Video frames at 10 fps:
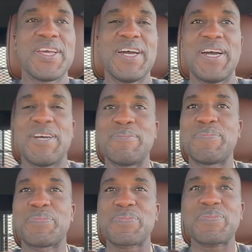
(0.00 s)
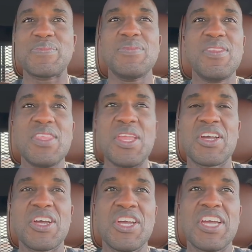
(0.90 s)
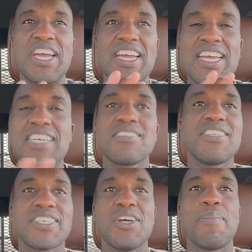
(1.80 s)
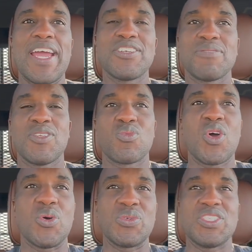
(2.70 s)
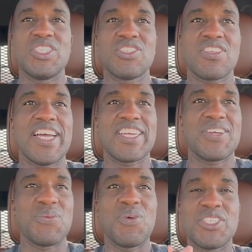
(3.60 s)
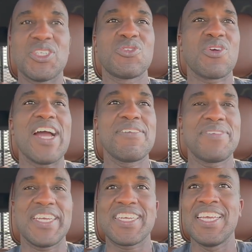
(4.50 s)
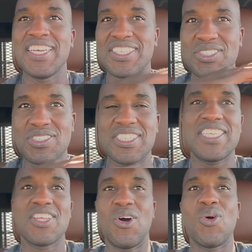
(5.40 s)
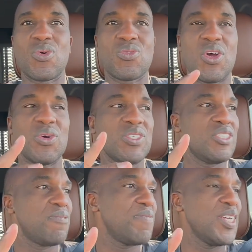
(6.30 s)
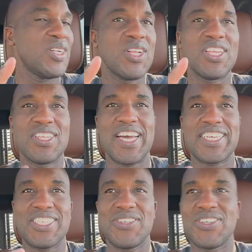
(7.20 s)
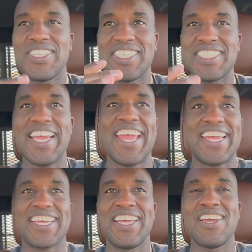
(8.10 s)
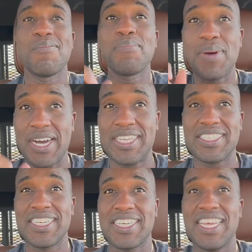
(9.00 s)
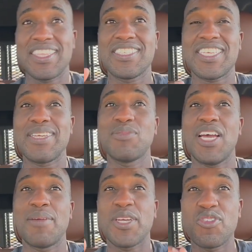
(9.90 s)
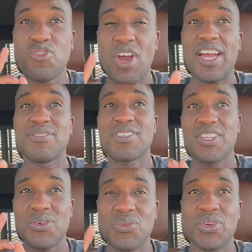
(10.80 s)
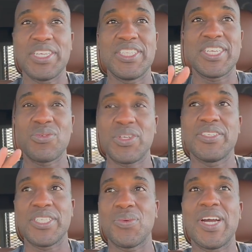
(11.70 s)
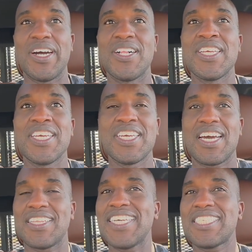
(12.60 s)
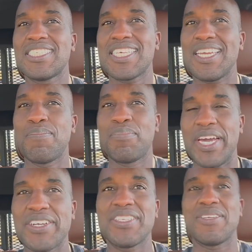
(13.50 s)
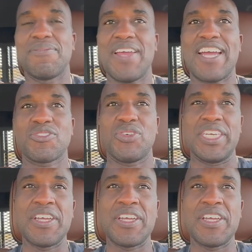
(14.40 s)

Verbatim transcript: um, excellent command of the road. Just like when you're driving, you see the whole road, you feel like you're in a tank. But at the same time, it drives really, really well. I like to say better than factory.